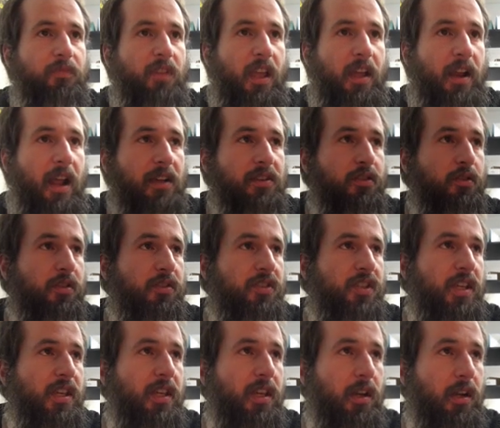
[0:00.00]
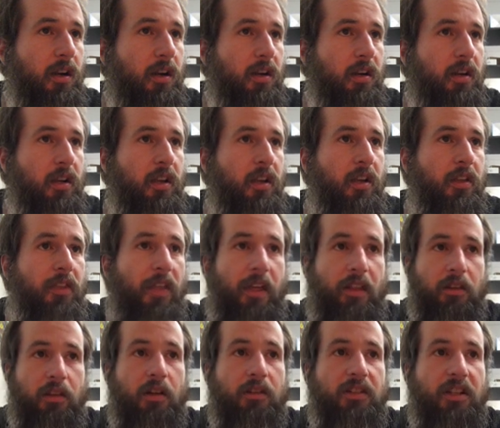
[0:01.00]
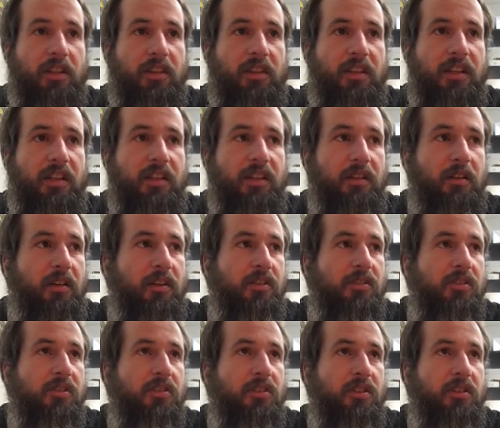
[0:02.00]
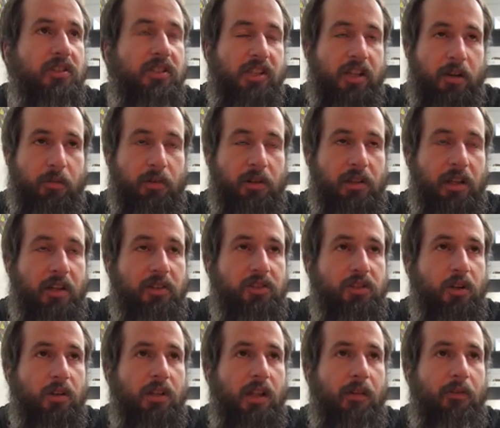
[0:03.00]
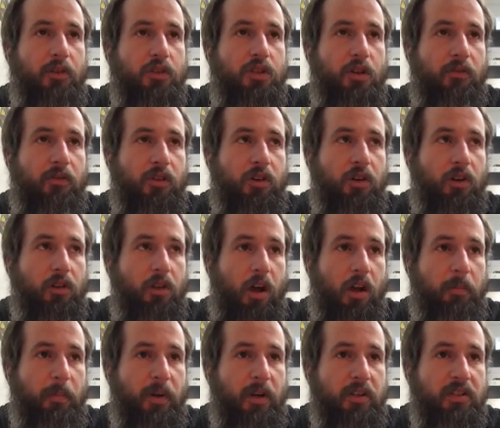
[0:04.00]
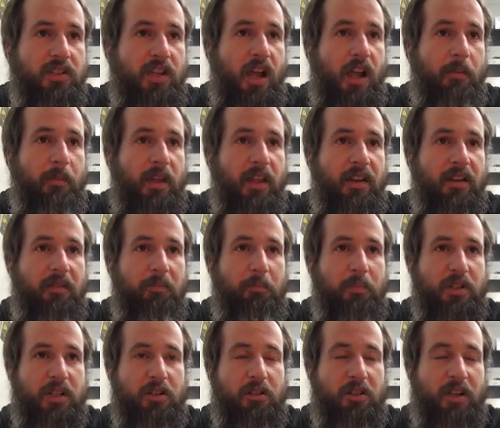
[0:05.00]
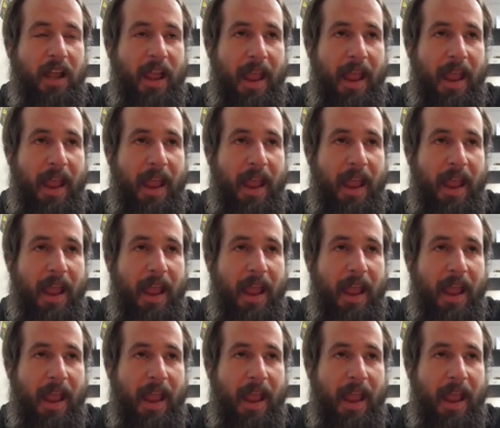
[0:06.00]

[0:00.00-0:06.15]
And as you can see here, they looked at the serum cholesterol levels over a long period of time, in particular